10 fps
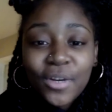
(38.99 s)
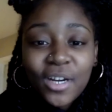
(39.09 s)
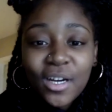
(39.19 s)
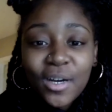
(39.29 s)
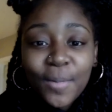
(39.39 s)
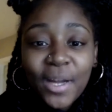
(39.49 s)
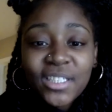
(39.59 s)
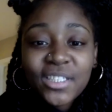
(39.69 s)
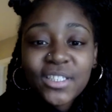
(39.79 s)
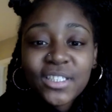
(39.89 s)
I'm
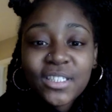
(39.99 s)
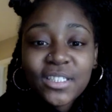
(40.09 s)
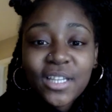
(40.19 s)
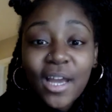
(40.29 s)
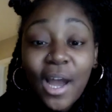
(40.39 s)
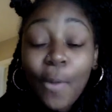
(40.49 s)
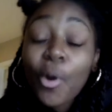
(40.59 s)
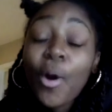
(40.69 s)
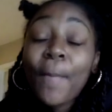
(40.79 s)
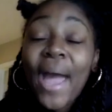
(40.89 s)

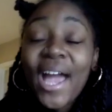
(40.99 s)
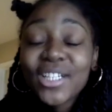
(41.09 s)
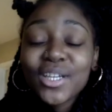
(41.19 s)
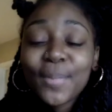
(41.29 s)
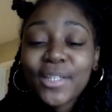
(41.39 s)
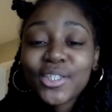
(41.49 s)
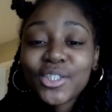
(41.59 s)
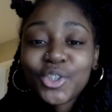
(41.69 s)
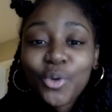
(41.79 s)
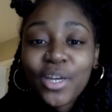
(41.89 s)
actually about to
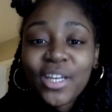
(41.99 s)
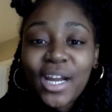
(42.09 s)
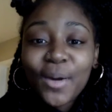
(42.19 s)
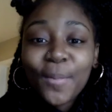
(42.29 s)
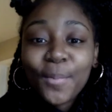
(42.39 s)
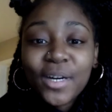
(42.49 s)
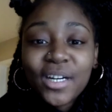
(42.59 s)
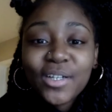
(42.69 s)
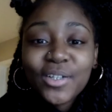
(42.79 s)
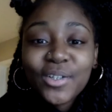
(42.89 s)
join like a
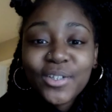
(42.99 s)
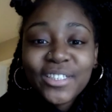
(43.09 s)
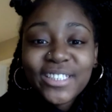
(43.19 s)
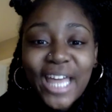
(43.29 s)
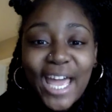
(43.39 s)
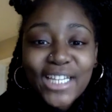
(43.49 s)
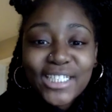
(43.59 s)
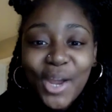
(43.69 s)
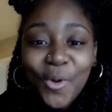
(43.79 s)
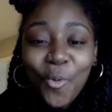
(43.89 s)

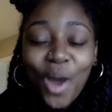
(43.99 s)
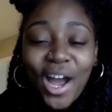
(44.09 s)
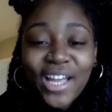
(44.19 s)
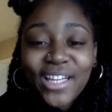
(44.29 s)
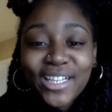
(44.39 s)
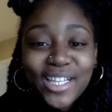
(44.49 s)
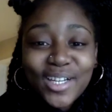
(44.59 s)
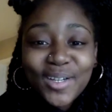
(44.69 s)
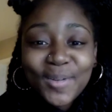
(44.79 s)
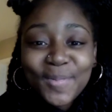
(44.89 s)
book/wine club.